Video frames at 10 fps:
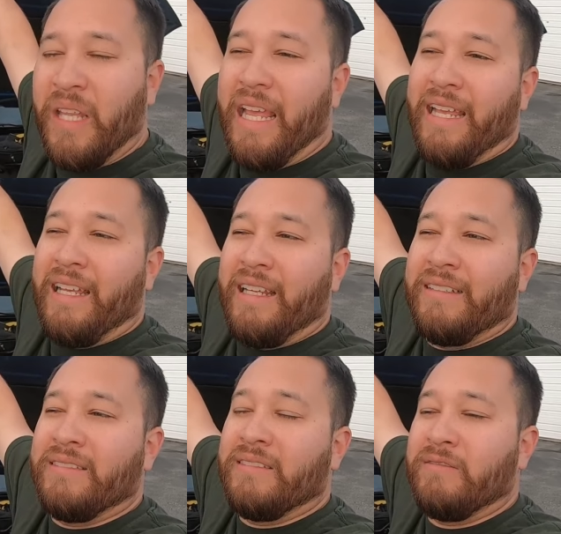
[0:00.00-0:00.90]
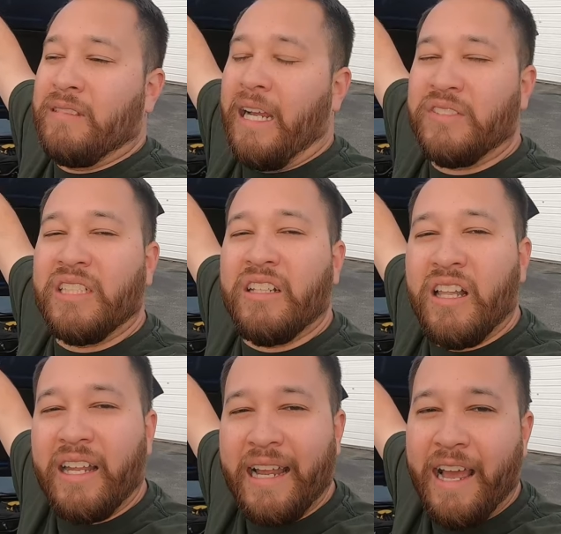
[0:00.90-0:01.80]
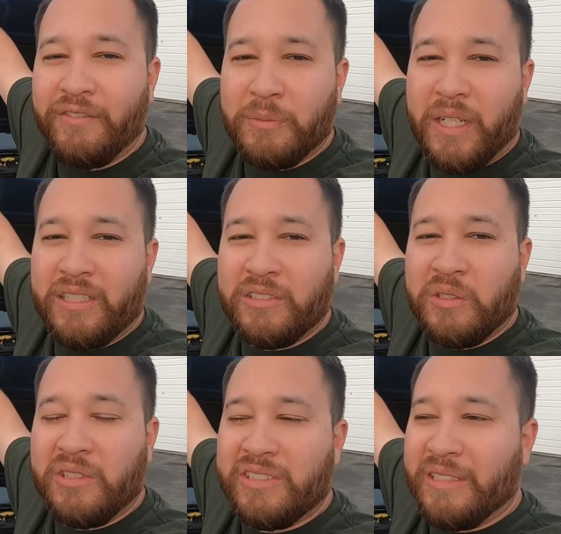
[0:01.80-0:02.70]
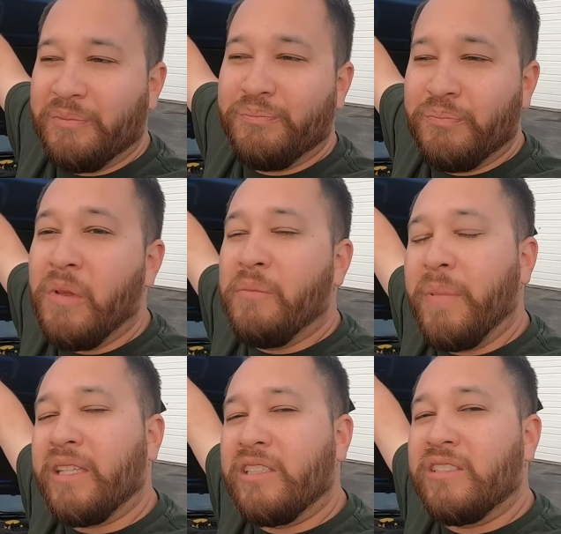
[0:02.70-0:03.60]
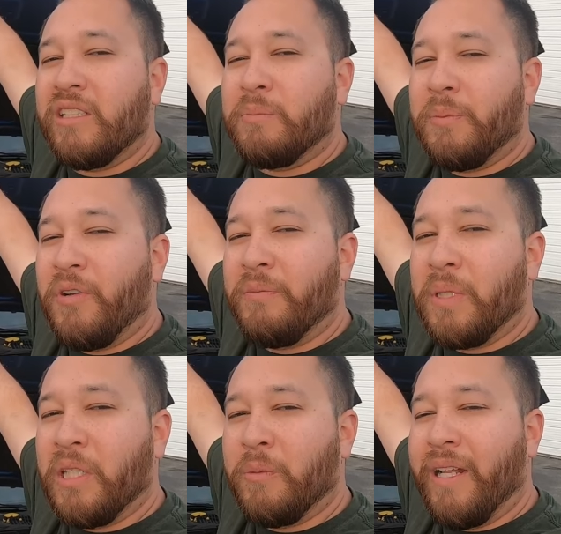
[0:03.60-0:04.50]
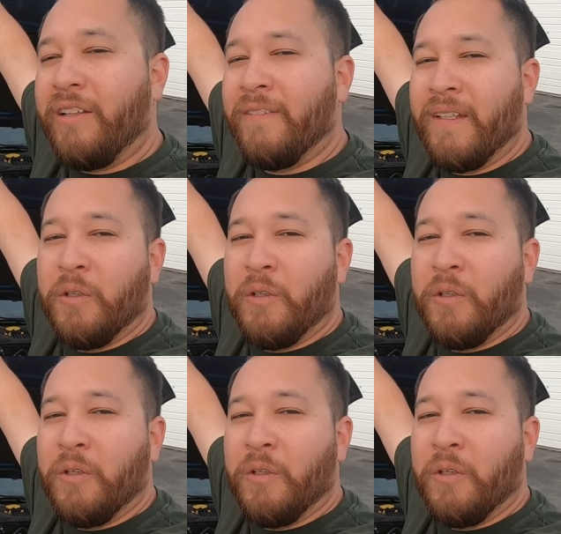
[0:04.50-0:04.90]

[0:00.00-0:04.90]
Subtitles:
And I've seen a lot of aftermarket tuners that make this thing perform pretty well.